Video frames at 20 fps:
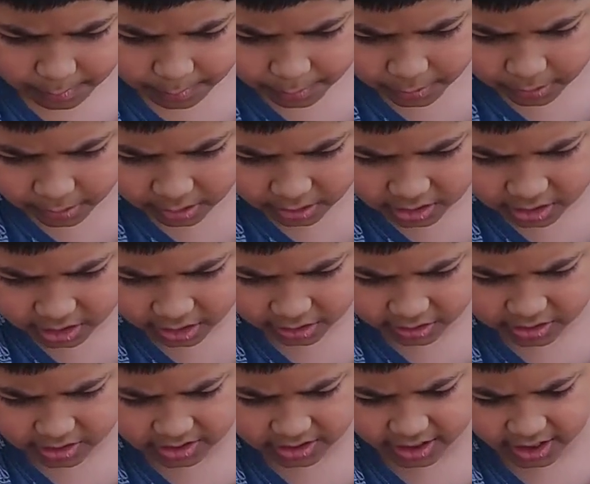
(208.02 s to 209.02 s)
put your
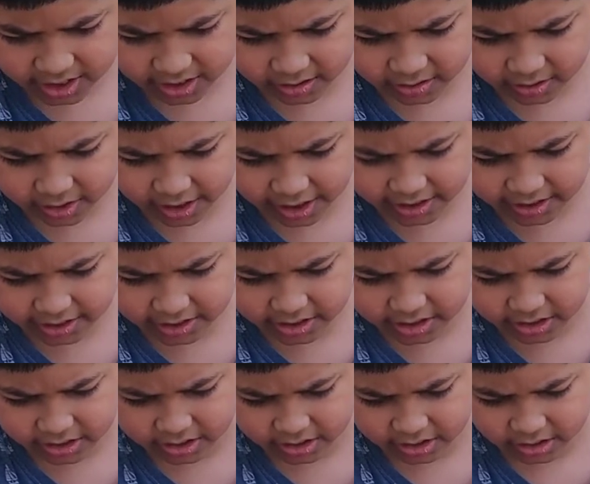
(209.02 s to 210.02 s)
satellite
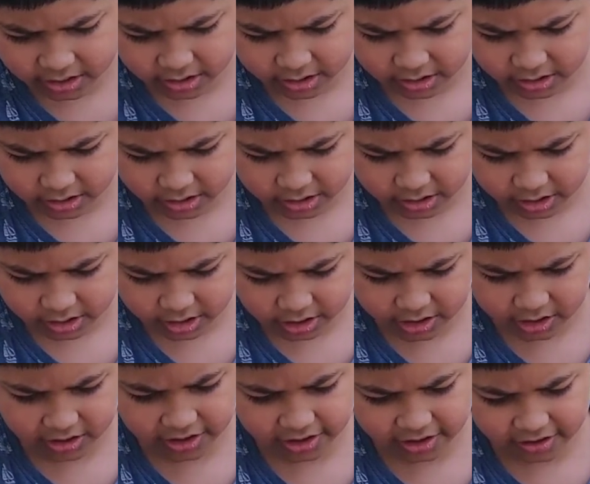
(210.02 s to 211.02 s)

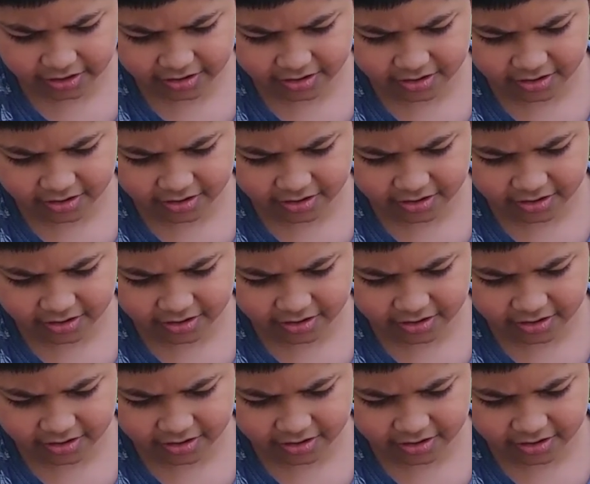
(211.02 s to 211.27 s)
in there.